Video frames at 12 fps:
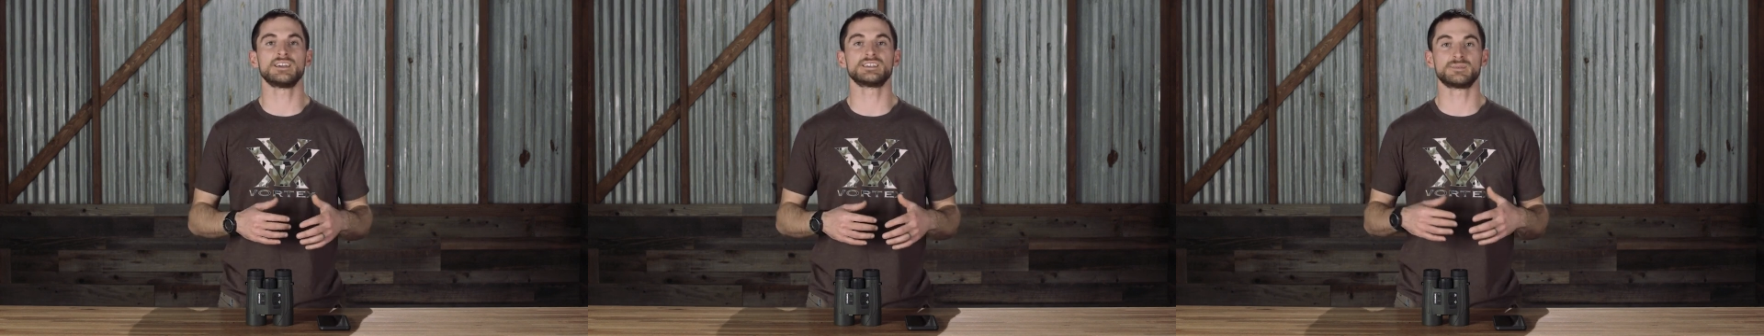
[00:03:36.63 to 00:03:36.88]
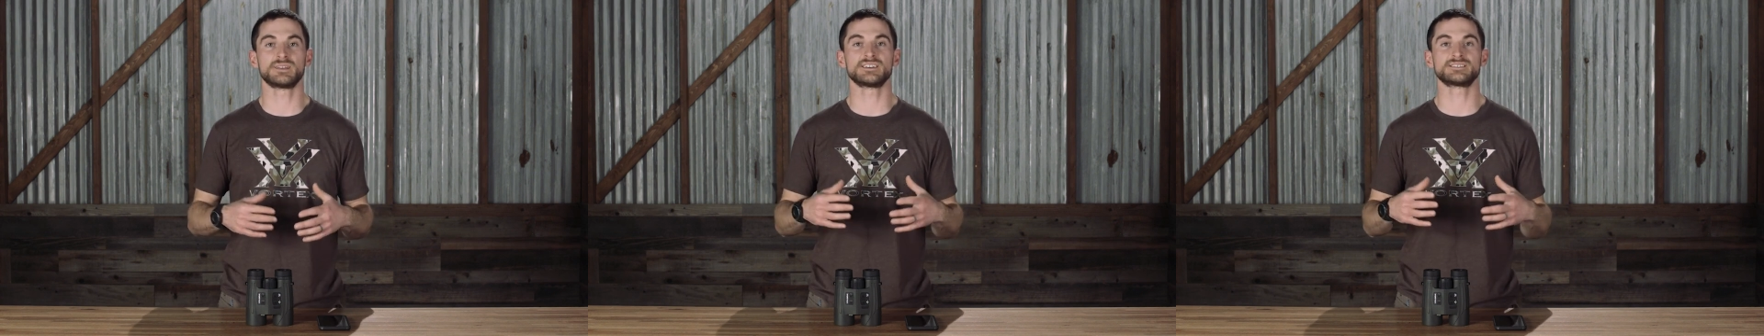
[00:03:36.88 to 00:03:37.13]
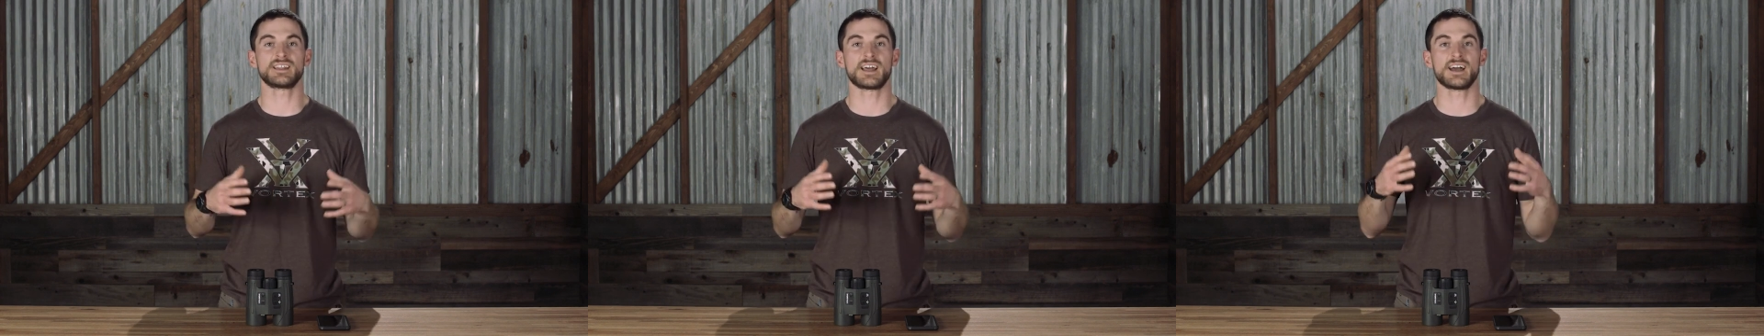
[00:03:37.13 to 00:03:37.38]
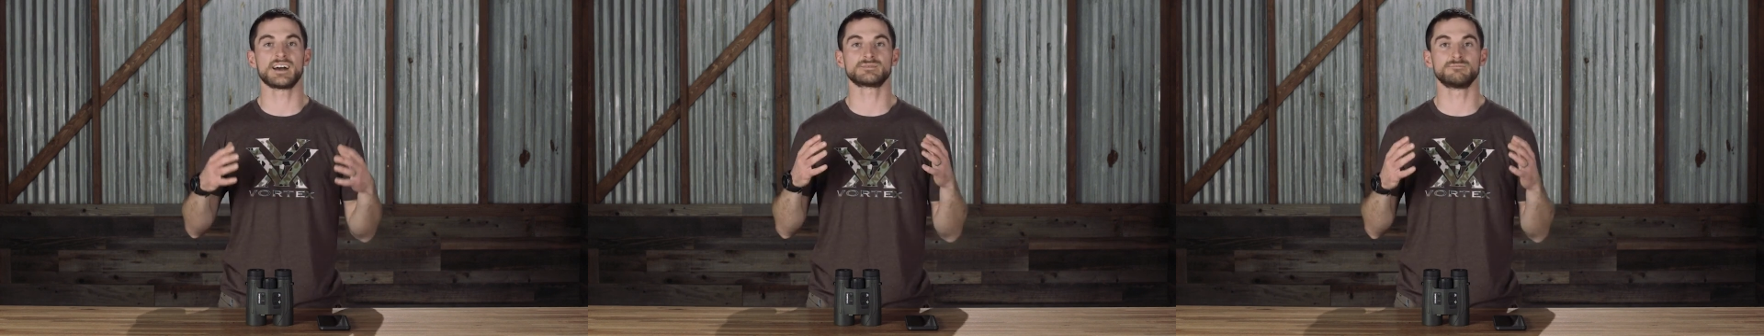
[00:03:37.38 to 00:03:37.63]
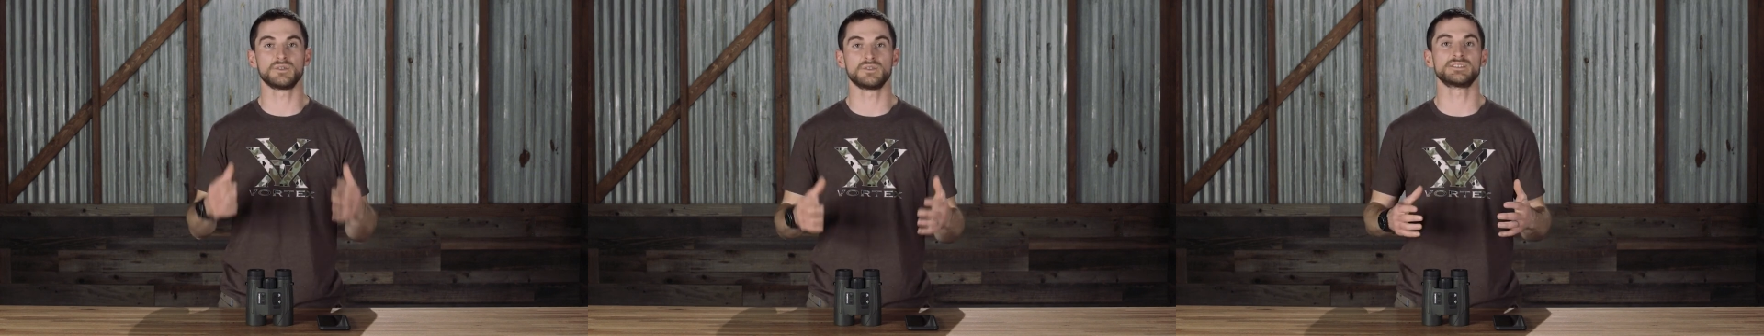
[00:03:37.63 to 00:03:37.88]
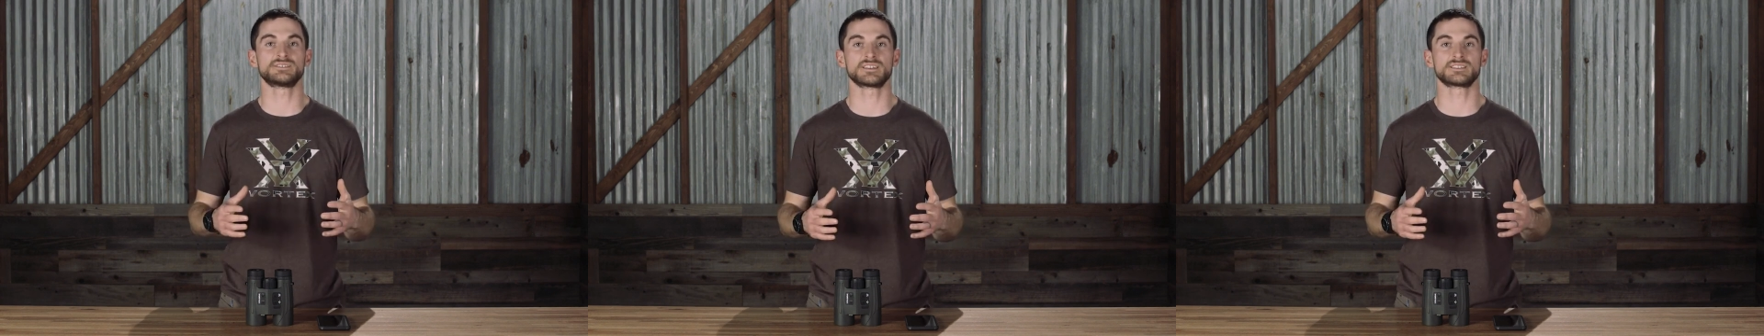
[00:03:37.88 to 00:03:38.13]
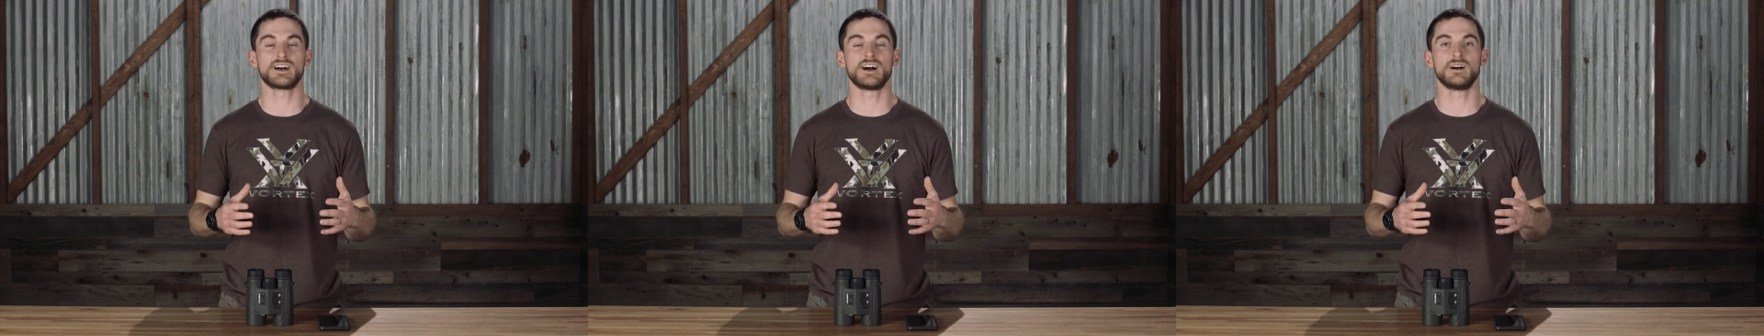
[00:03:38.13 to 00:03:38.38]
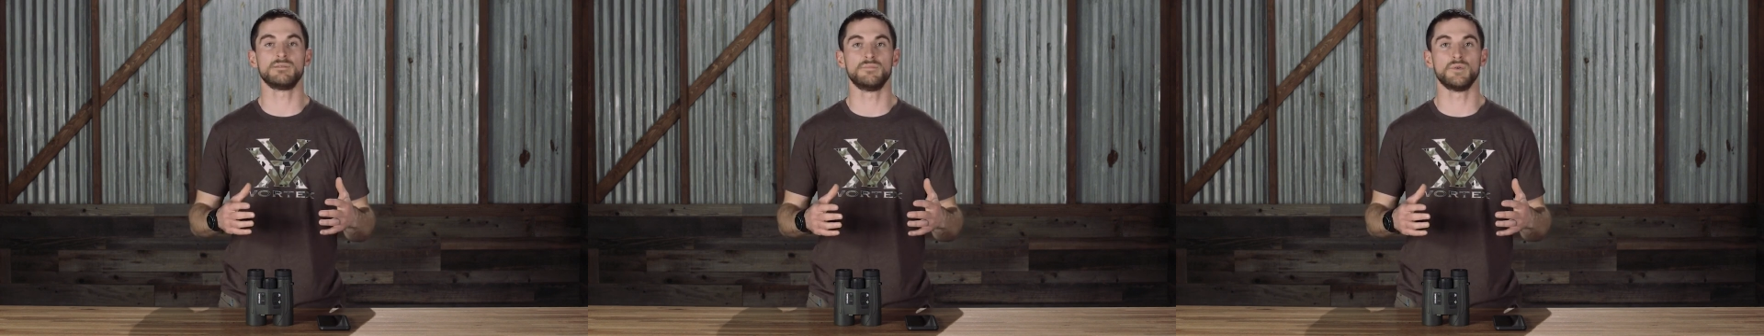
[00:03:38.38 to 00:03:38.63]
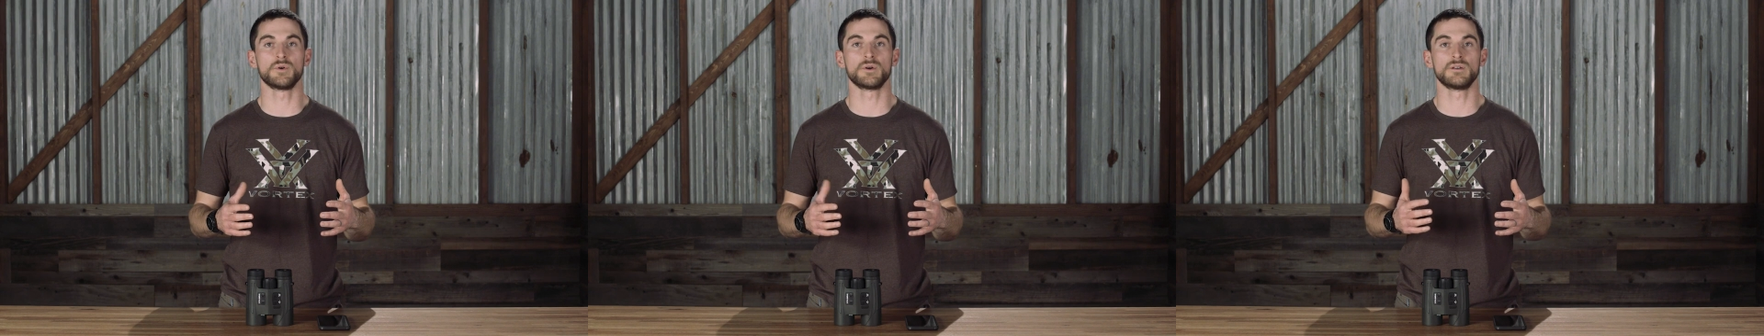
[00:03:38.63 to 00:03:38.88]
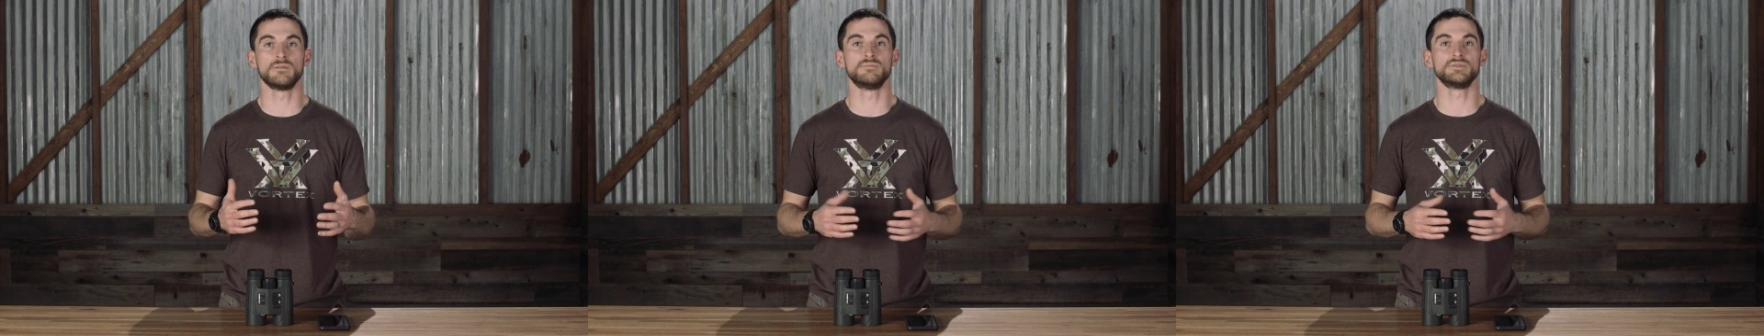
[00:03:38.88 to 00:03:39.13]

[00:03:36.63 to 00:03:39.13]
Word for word: is because it has ballistics on board,